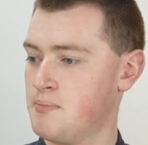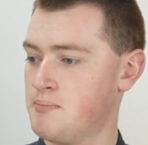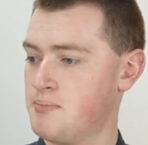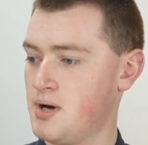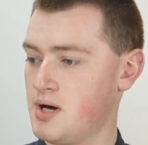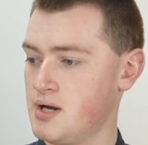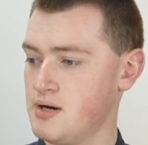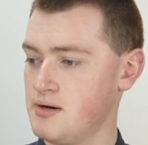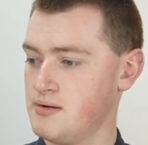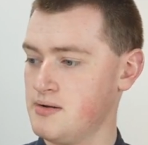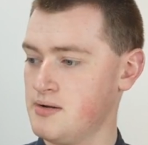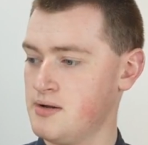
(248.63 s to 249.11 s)

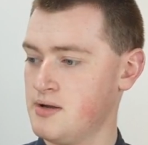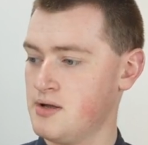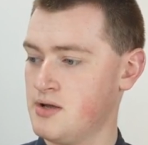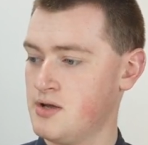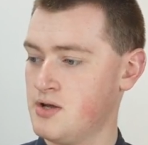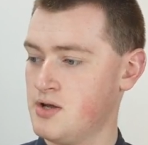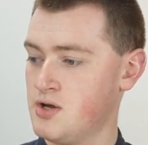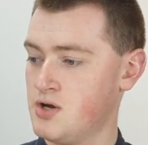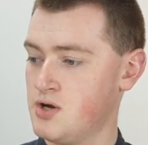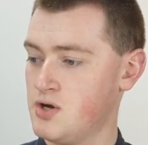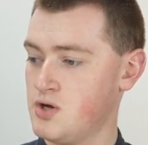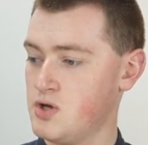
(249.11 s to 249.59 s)
but
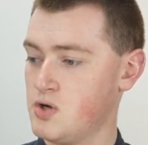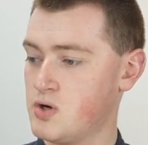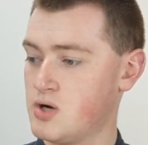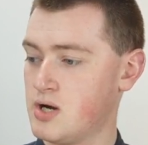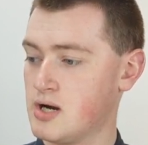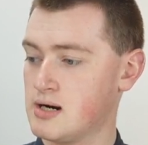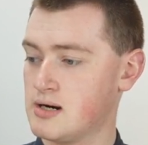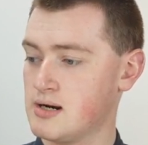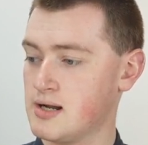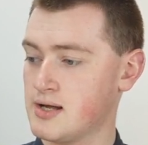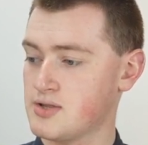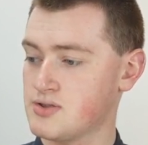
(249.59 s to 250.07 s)
you
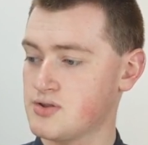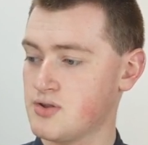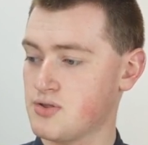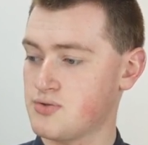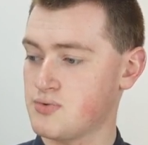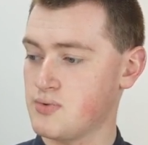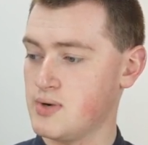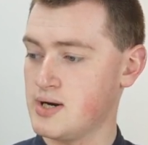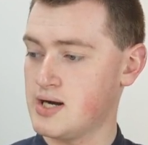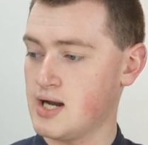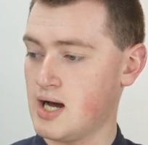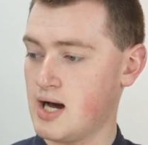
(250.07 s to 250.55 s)
can click the
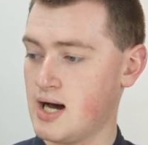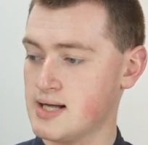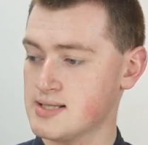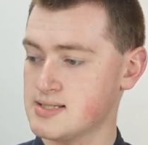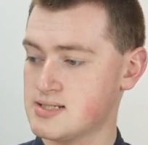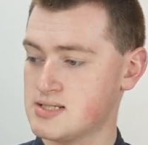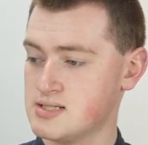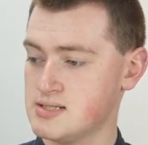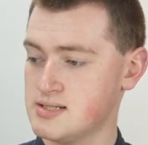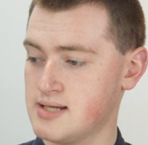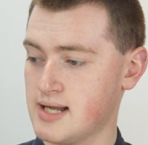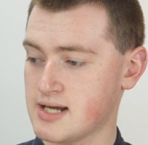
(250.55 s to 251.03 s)
three
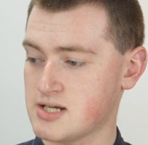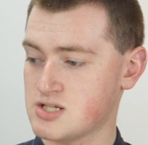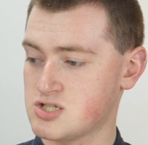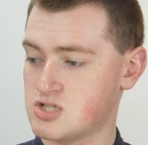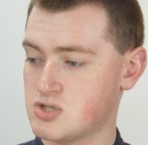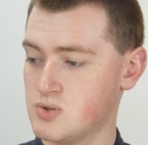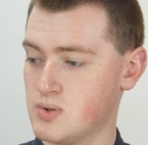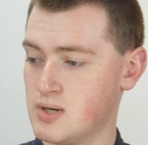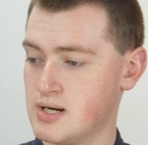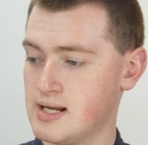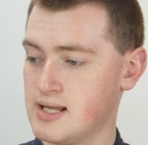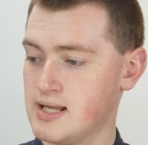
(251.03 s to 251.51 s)
dots next
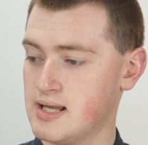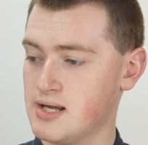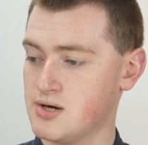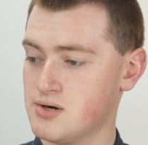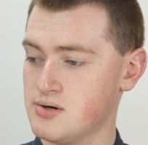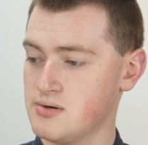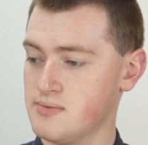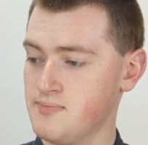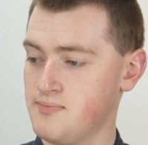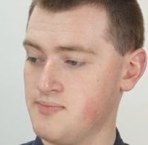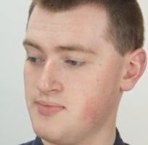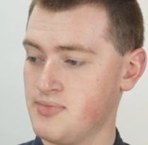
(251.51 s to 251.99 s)
to it
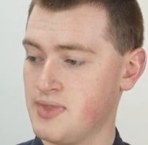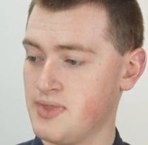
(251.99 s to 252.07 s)
here,